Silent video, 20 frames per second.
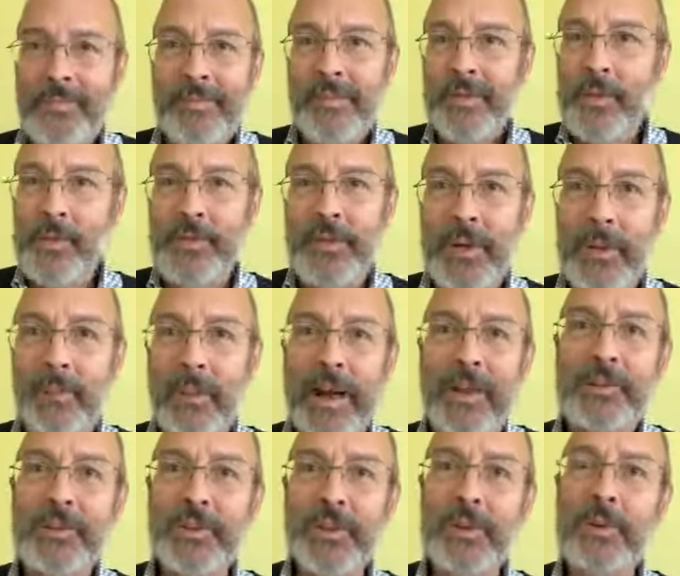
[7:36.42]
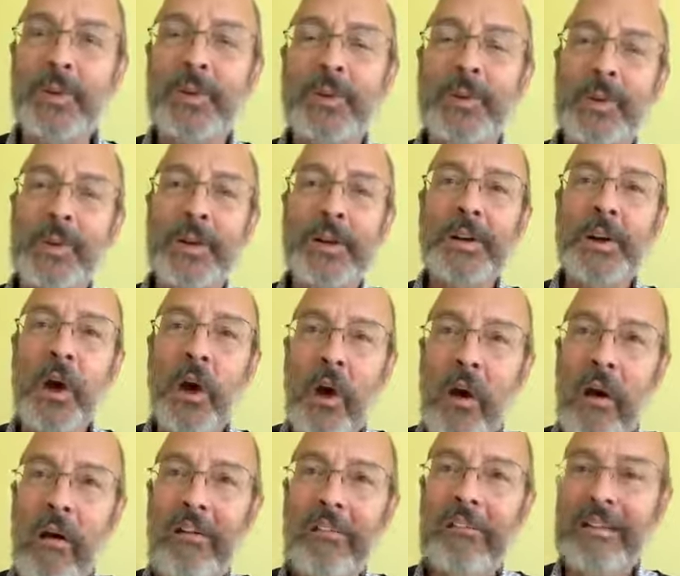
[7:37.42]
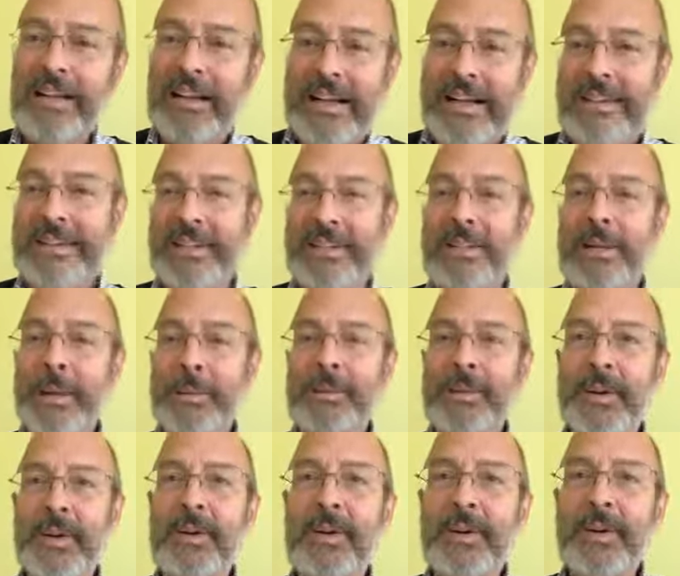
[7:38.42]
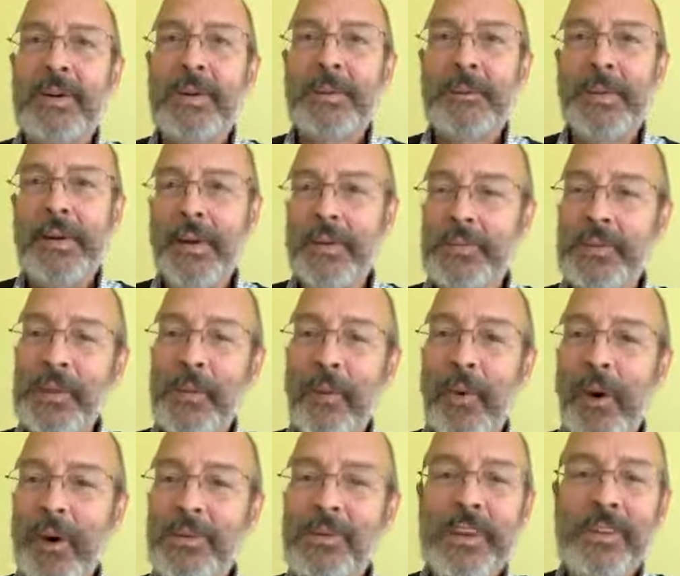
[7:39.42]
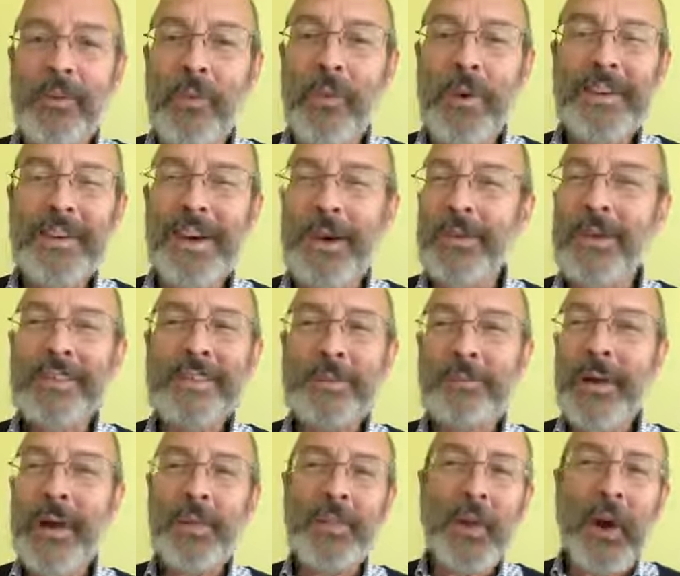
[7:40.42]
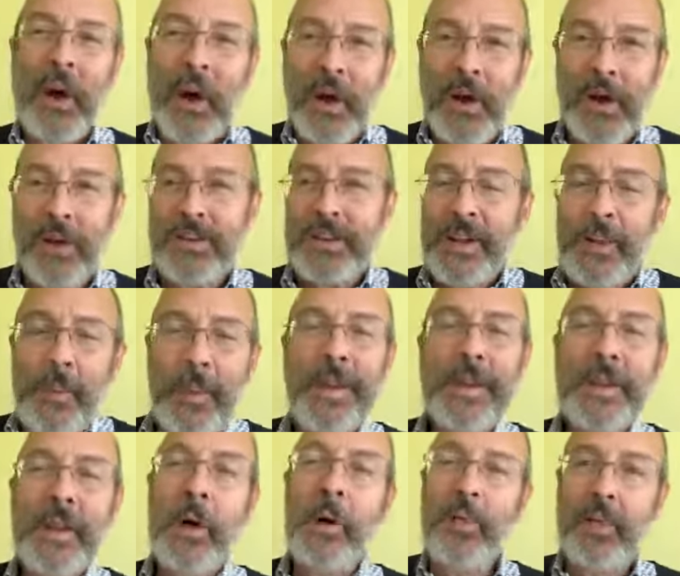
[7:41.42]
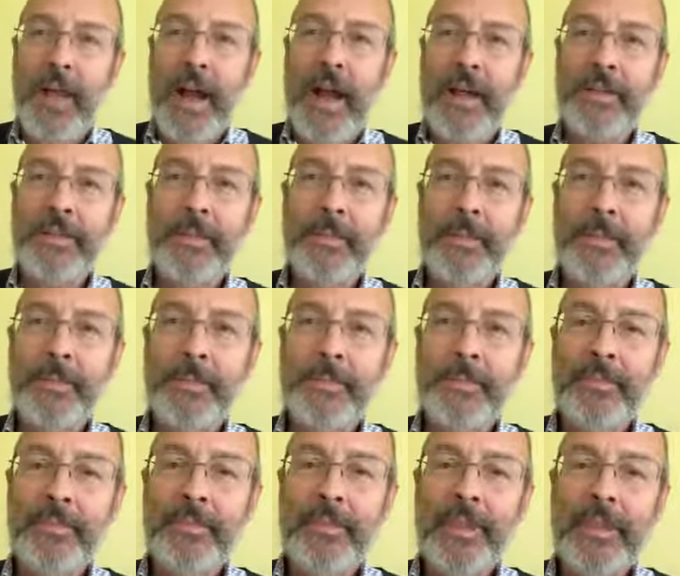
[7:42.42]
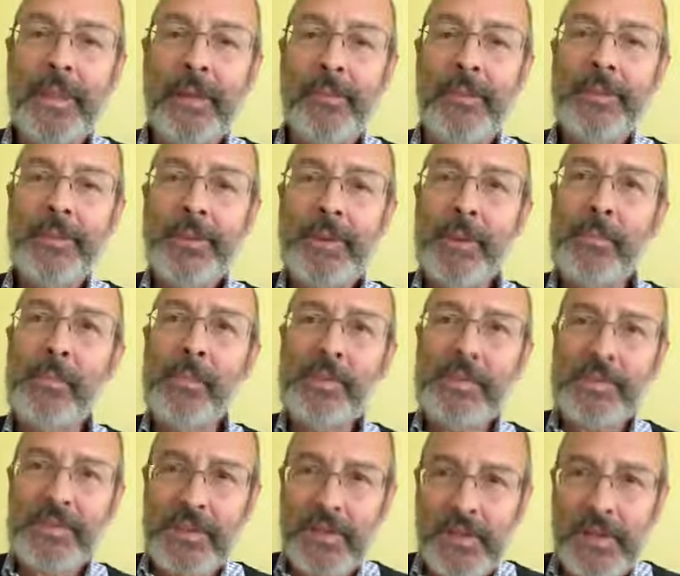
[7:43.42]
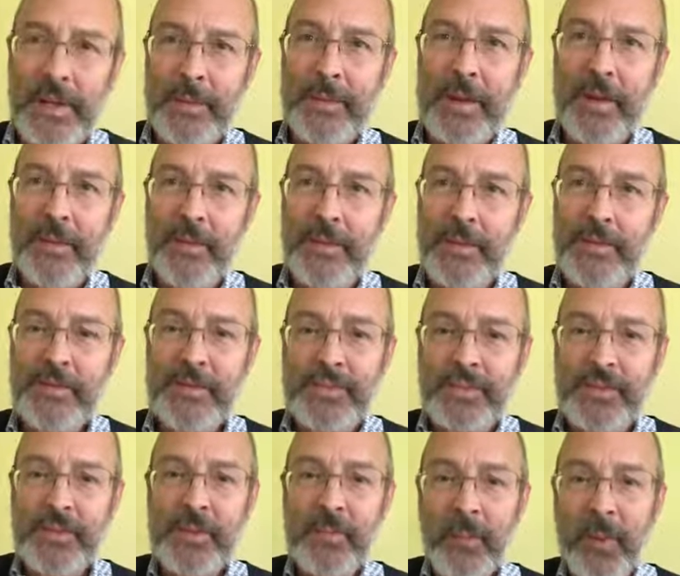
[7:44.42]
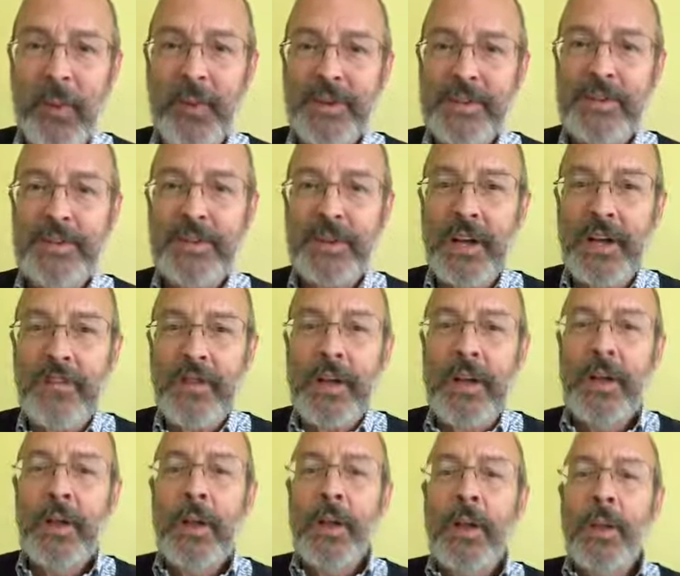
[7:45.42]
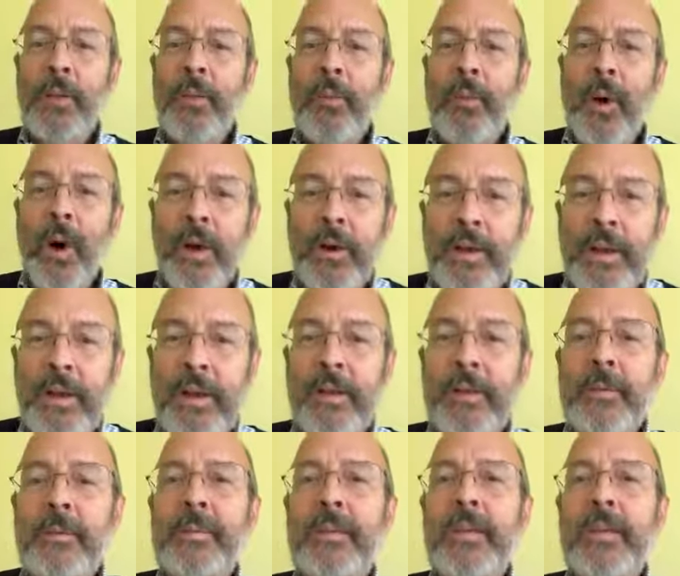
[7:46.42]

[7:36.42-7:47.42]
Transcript: using a bicycle or a car or a helicopter because he walked everywhere. No, it's about the heart, and we know that. And we shouldn't be silly about this. This is important stuff. Walking